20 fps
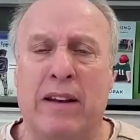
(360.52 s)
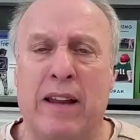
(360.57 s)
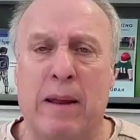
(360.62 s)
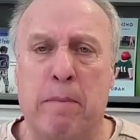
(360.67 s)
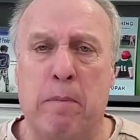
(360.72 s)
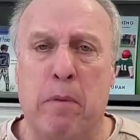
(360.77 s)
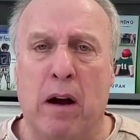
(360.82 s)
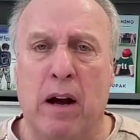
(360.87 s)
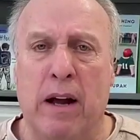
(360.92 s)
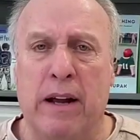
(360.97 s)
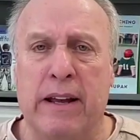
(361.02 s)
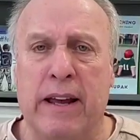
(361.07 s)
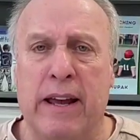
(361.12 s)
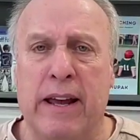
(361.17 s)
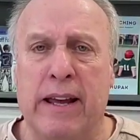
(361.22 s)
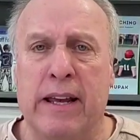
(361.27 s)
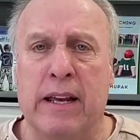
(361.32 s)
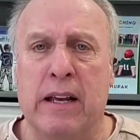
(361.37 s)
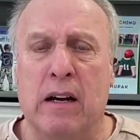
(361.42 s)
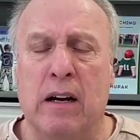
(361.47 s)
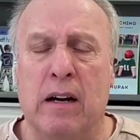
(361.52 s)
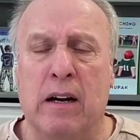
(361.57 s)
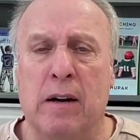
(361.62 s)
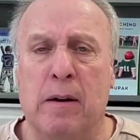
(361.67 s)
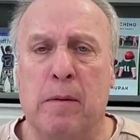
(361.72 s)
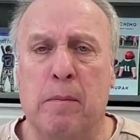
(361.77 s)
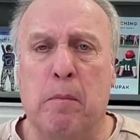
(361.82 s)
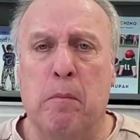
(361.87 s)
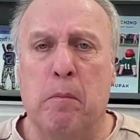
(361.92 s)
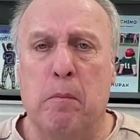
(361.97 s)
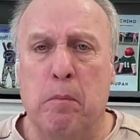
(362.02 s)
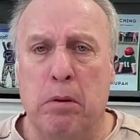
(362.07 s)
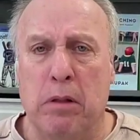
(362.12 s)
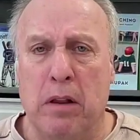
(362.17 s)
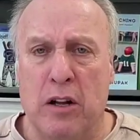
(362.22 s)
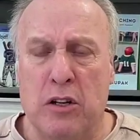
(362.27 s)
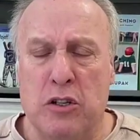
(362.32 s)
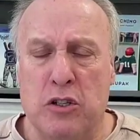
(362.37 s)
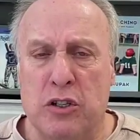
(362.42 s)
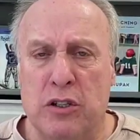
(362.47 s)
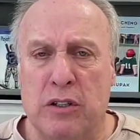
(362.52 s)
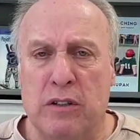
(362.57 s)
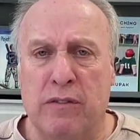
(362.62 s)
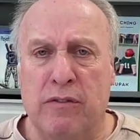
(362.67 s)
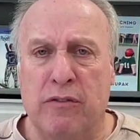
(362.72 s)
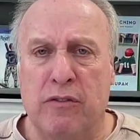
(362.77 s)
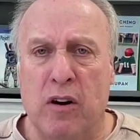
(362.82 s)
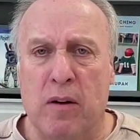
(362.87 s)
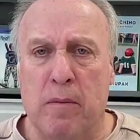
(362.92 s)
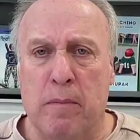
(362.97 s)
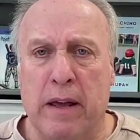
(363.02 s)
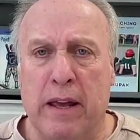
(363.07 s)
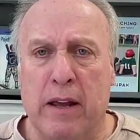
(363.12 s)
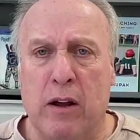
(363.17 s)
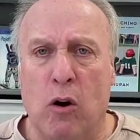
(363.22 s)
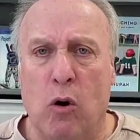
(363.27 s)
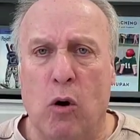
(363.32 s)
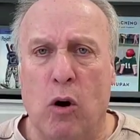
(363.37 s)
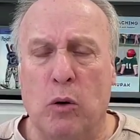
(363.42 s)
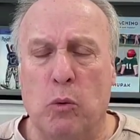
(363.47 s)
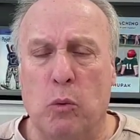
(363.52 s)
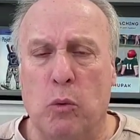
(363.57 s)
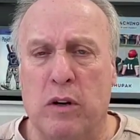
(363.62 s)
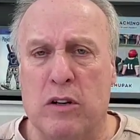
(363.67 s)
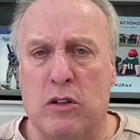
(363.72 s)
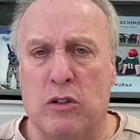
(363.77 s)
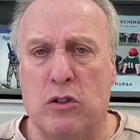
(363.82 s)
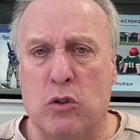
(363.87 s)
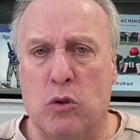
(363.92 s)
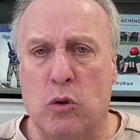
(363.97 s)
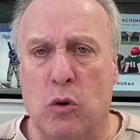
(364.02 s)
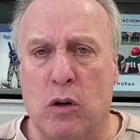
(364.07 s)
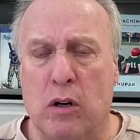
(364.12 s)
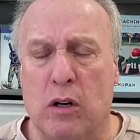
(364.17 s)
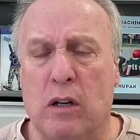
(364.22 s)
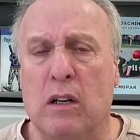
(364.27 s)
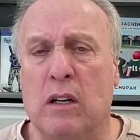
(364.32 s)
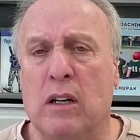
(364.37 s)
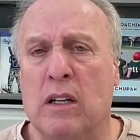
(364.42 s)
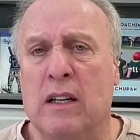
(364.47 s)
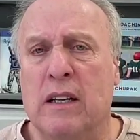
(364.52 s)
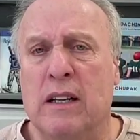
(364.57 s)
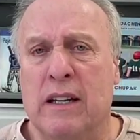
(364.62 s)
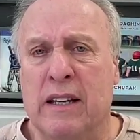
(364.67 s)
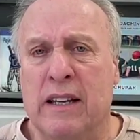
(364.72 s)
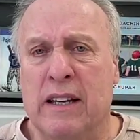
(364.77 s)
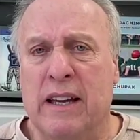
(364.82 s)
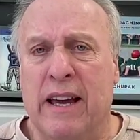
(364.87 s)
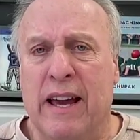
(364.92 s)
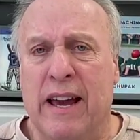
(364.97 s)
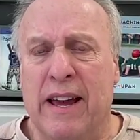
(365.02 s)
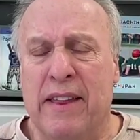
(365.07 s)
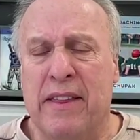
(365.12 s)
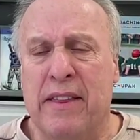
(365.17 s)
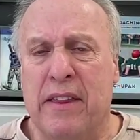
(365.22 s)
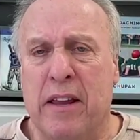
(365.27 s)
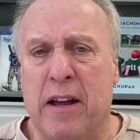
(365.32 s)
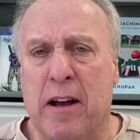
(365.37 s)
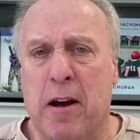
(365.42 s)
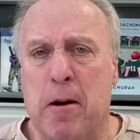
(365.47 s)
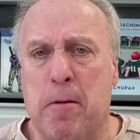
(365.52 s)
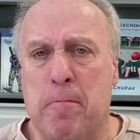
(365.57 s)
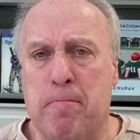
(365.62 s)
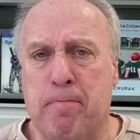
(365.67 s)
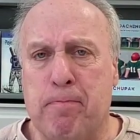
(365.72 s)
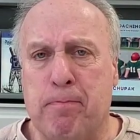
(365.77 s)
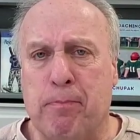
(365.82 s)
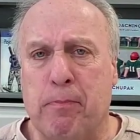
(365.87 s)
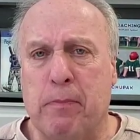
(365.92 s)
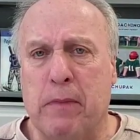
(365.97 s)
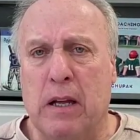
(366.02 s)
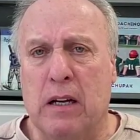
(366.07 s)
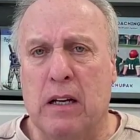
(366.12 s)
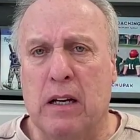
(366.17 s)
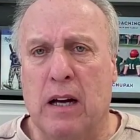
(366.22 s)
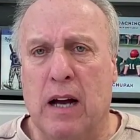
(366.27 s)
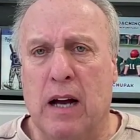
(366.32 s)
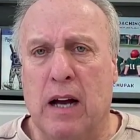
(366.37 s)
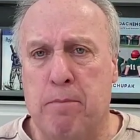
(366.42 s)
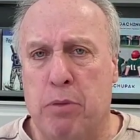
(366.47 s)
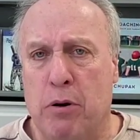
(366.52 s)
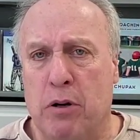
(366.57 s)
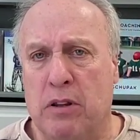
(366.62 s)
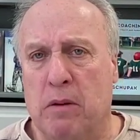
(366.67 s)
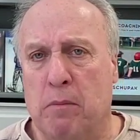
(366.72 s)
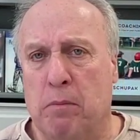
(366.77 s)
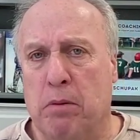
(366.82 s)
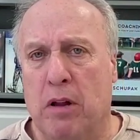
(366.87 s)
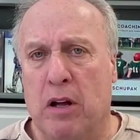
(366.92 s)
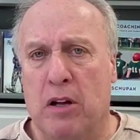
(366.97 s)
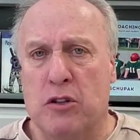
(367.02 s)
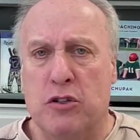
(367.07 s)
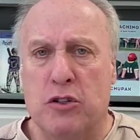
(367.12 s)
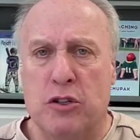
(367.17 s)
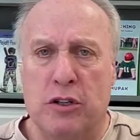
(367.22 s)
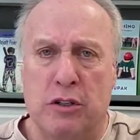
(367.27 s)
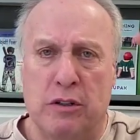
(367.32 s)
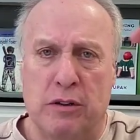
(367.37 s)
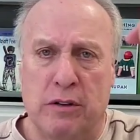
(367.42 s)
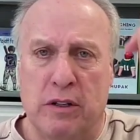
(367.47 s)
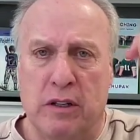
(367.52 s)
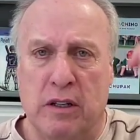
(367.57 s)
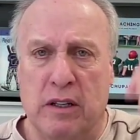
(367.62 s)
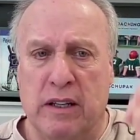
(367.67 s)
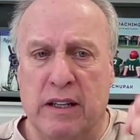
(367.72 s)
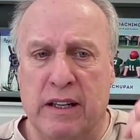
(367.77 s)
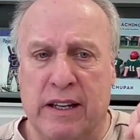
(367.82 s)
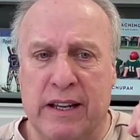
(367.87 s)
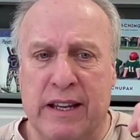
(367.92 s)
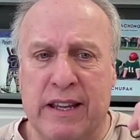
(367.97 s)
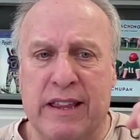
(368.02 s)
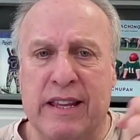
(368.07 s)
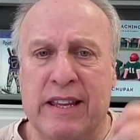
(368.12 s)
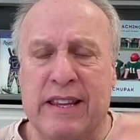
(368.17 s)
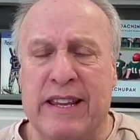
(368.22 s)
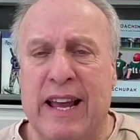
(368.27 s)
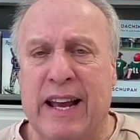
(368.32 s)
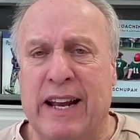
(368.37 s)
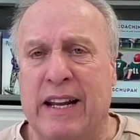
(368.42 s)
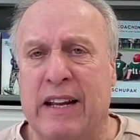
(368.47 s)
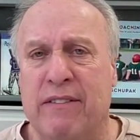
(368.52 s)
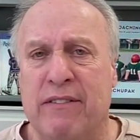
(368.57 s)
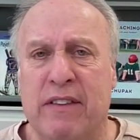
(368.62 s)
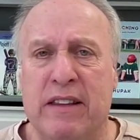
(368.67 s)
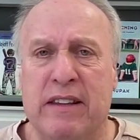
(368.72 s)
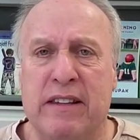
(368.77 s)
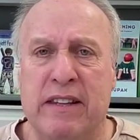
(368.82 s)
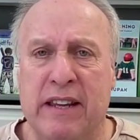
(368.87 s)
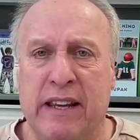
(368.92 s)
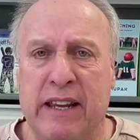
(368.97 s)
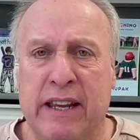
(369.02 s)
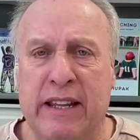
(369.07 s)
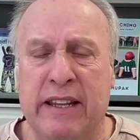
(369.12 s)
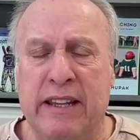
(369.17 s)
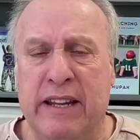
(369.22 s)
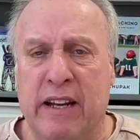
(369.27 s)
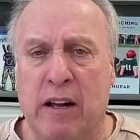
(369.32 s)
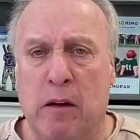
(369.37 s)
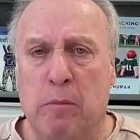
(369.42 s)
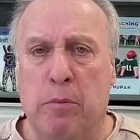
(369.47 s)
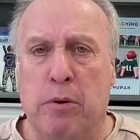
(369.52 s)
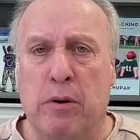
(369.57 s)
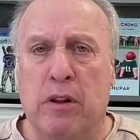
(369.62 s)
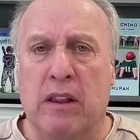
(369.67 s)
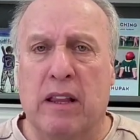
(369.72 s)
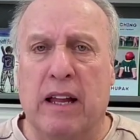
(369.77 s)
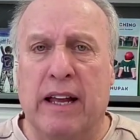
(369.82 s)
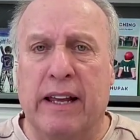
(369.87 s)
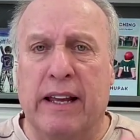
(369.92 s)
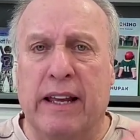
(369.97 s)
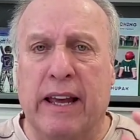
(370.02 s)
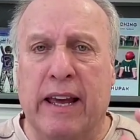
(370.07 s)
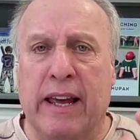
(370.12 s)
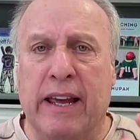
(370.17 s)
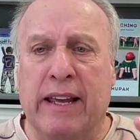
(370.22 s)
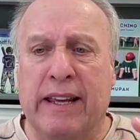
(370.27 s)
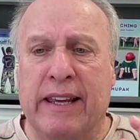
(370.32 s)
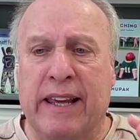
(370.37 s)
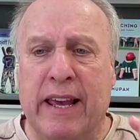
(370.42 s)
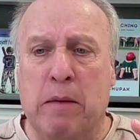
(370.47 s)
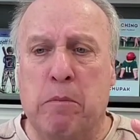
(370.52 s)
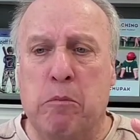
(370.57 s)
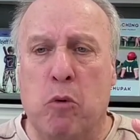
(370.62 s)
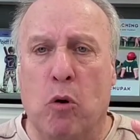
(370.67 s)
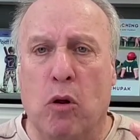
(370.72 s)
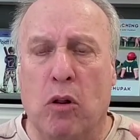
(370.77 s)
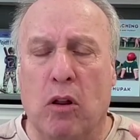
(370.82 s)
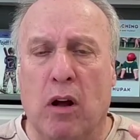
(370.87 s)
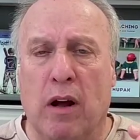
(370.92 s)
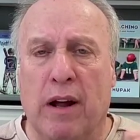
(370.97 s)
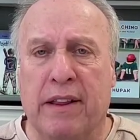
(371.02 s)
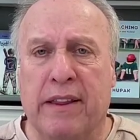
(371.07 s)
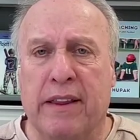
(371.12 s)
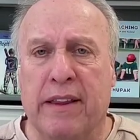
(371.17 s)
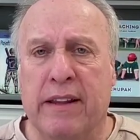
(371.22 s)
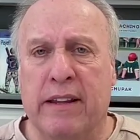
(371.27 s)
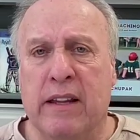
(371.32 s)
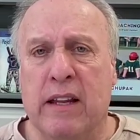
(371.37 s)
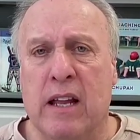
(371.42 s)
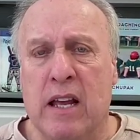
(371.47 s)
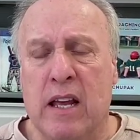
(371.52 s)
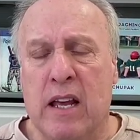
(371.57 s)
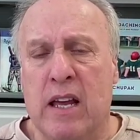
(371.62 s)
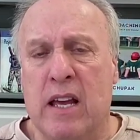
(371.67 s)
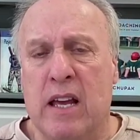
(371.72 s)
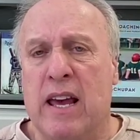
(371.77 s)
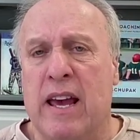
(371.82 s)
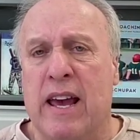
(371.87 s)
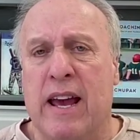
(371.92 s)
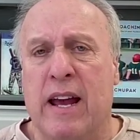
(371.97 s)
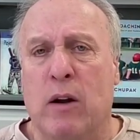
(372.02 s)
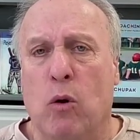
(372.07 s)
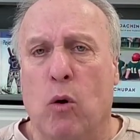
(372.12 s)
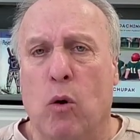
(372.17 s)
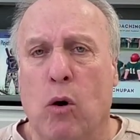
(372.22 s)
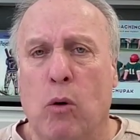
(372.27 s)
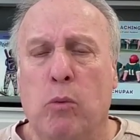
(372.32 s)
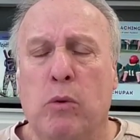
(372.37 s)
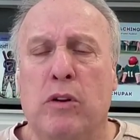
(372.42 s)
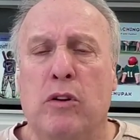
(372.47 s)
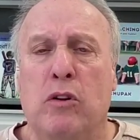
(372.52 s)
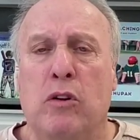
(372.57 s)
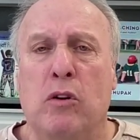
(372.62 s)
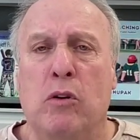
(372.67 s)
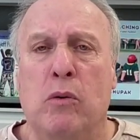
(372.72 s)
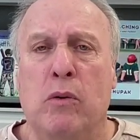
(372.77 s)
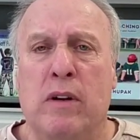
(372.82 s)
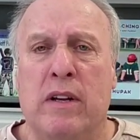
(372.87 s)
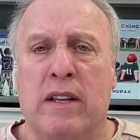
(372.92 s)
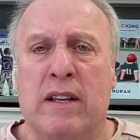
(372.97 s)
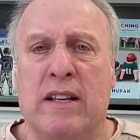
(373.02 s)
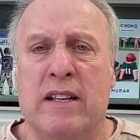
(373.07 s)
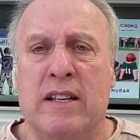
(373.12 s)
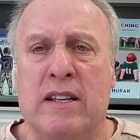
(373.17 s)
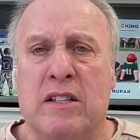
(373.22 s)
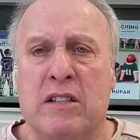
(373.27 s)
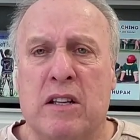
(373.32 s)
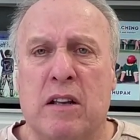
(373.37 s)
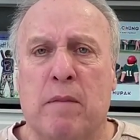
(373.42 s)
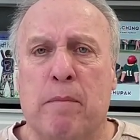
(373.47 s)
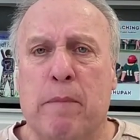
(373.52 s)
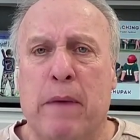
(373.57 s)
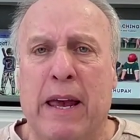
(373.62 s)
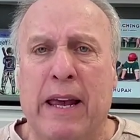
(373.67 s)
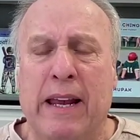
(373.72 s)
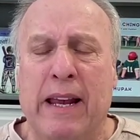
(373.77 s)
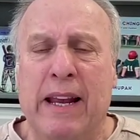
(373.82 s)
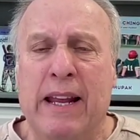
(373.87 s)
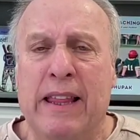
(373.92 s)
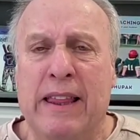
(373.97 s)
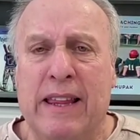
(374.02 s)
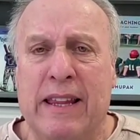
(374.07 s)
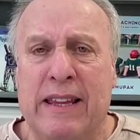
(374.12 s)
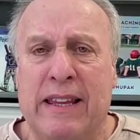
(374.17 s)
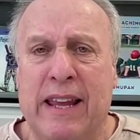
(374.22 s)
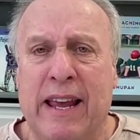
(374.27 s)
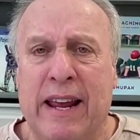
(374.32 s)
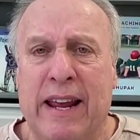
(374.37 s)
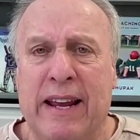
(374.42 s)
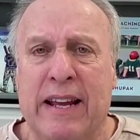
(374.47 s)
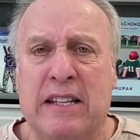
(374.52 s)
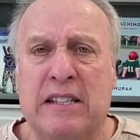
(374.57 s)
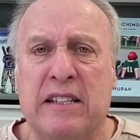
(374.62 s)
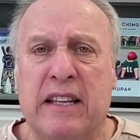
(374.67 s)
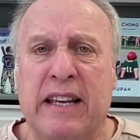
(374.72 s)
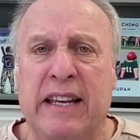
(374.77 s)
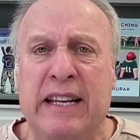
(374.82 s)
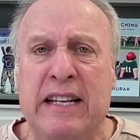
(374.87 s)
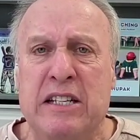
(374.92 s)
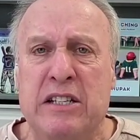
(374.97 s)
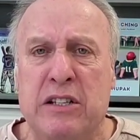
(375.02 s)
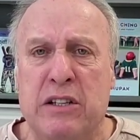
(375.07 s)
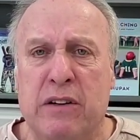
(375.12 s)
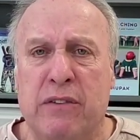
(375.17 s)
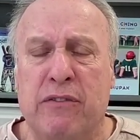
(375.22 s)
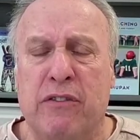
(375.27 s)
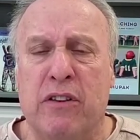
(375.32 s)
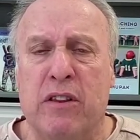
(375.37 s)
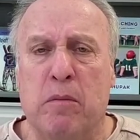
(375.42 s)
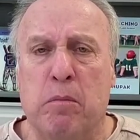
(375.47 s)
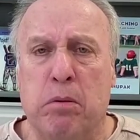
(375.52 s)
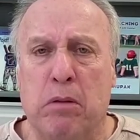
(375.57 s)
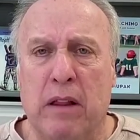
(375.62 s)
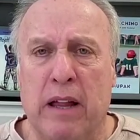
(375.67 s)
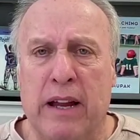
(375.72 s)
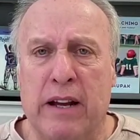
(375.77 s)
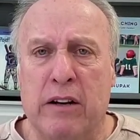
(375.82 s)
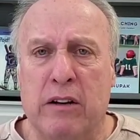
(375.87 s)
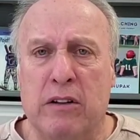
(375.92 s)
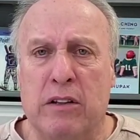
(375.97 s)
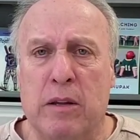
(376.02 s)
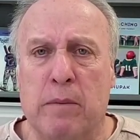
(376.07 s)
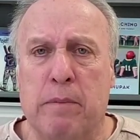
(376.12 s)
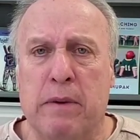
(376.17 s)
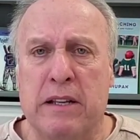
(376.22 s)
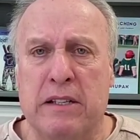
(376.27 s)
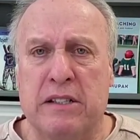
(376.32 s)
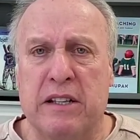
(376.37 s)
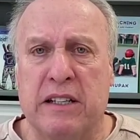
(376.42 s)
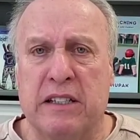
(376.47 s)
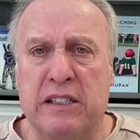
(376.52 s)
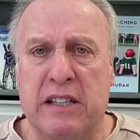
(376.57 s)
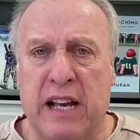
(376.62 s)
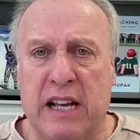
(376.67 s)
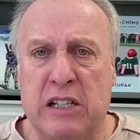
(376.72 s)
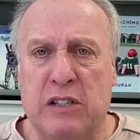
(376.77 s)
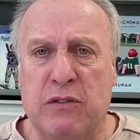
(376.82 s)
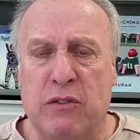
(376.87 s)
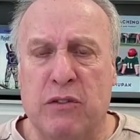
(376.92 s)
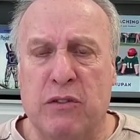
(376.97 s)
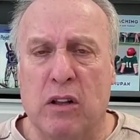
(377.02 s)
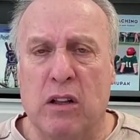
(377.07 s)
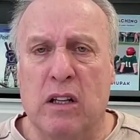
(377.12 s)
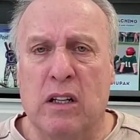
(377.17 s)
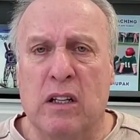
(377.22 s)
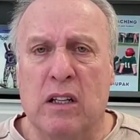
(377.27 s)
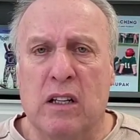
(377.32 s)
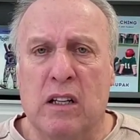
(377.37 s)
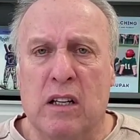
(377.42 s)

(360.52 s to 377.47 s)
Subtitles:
and I buy a plunger from a hardware store, and I put the plunger in the neck of the tee, and then I'll put like a kickball on it. And all we're doing is making the task easier for the player to be successful.